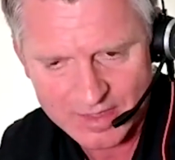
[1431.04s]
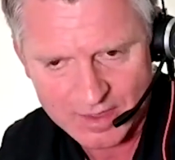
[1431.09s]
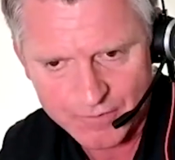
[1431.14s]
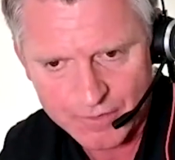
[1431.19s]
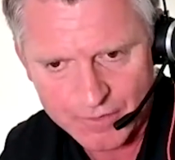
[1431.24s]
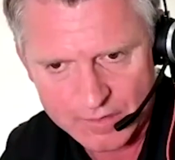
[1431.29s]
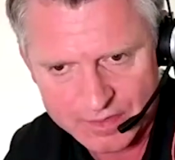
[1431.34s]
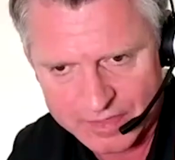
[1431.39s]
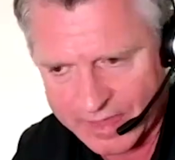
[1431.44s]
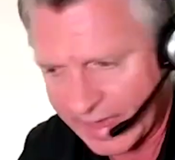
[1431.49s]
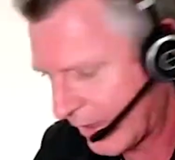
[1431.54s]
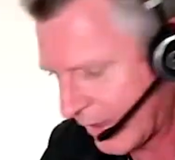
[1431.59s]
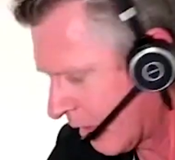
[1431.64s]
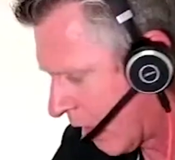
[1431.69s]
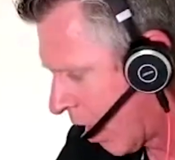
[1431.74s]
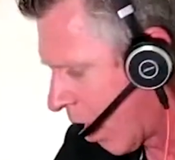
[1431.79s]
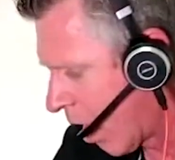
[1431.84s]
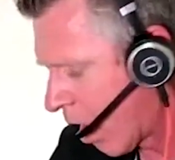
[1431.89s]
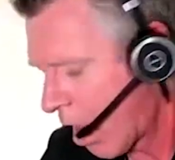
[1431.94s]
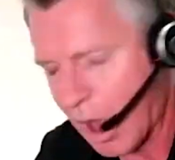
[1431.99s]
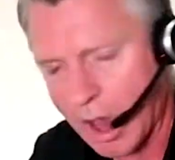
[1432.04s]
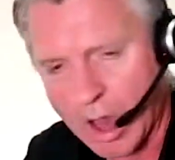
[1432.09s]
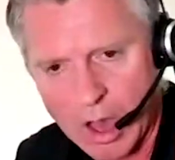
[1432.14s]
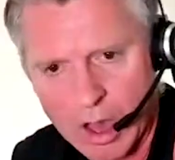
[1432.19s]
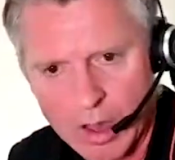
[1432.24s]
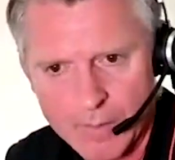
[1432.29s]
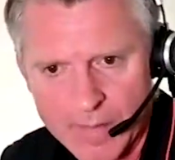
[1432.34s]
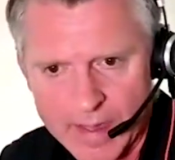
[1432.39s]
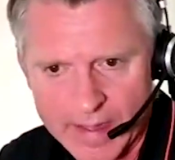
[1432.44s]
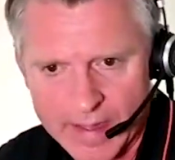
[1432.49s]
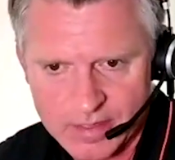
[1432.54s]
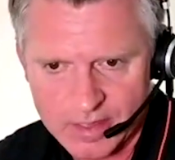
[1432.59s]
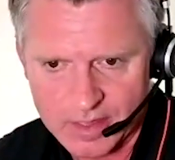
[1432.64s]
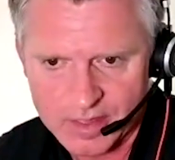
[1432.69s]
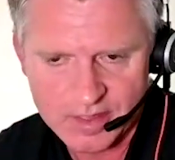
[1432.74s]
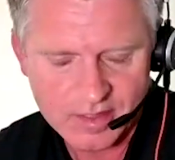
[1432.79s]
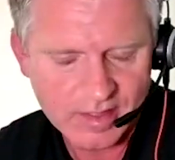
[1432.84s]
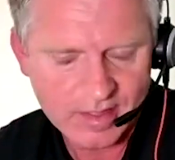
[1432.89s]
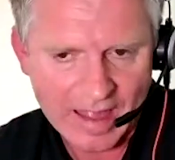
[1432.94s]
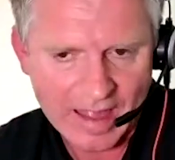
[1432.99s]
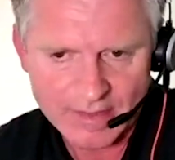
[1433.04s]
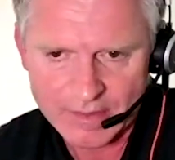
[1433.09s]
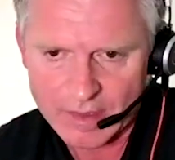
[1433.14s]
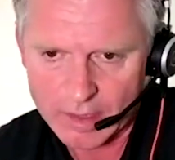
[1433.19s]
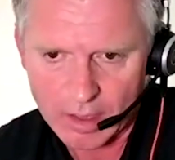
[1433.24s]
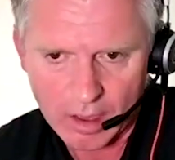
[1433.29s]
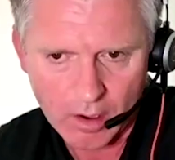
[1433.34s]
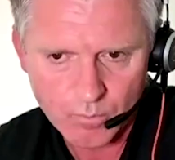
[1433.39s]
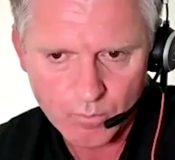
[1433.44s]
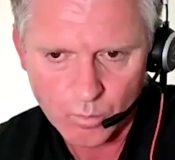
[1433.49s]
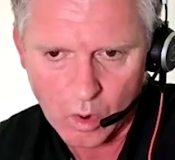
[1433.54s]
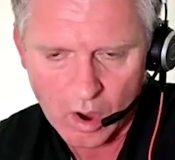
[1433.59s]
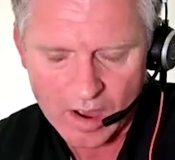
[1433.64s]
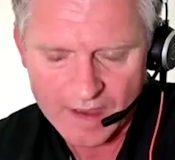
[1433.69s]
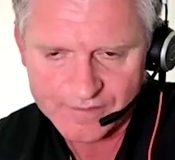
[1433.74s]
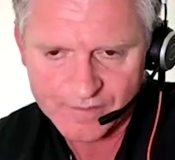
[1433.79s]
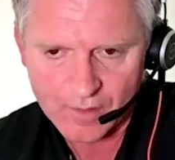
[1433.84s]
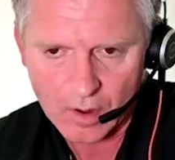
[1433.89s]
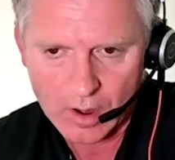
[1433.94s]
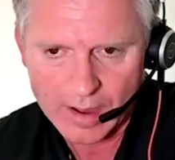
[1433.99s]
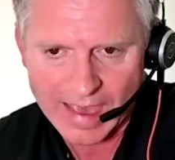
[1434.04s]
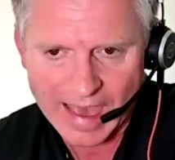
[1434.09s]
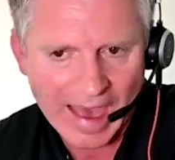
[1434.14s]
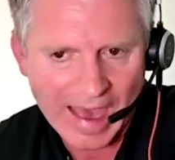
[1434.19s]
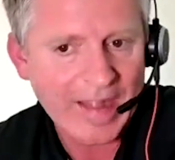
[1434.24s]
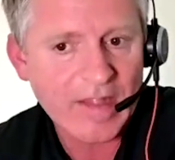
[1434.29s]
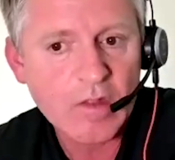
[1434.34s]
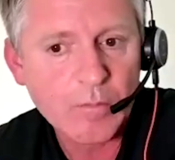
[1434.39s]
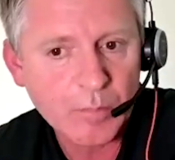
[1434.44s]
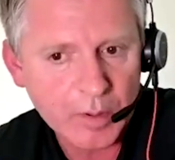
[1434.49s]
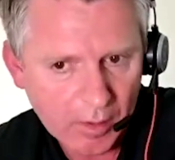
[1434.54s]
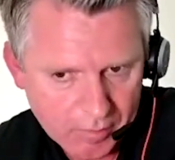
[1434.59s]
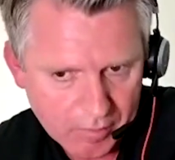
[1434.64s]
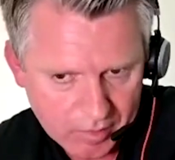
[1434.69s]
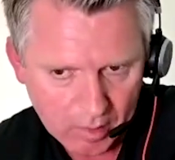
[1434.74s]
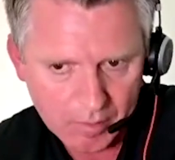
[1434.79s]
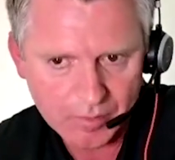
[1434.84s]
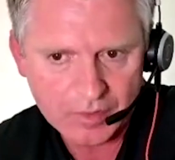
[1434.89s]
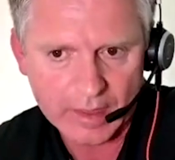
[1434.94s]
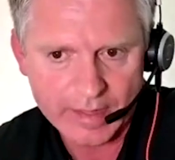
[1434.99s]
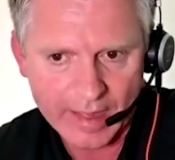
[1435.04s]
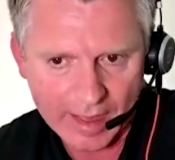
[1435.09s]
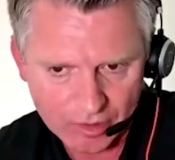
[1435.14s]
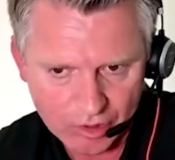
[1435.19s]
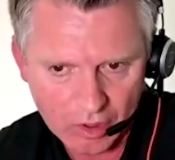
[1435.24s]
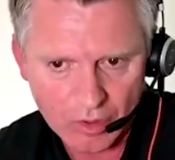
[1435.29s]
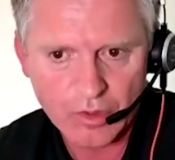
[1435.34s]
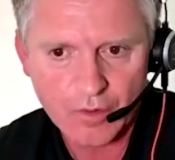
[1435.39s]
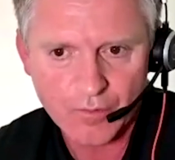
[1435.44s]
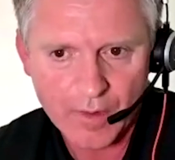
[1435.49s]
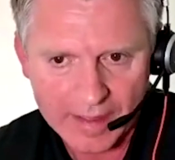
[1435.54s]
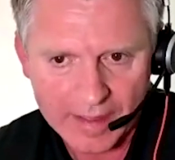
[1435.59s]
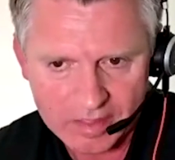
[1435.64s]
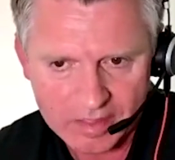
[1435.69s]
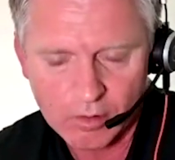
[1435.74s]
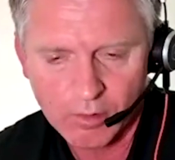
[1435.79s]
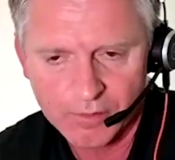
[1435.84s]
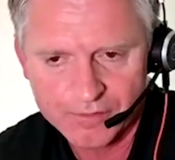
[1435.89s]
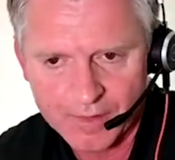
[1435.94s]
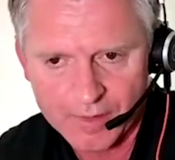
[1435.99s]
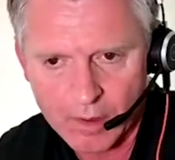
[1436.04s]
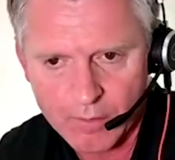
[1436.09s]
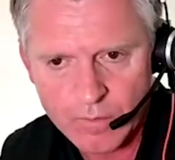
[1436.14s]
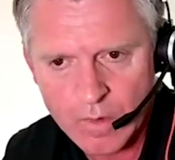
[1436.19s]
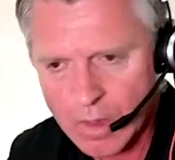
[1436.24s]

thing. it's a standalone Wi-Fi and Bluetooth connection direct to your phone.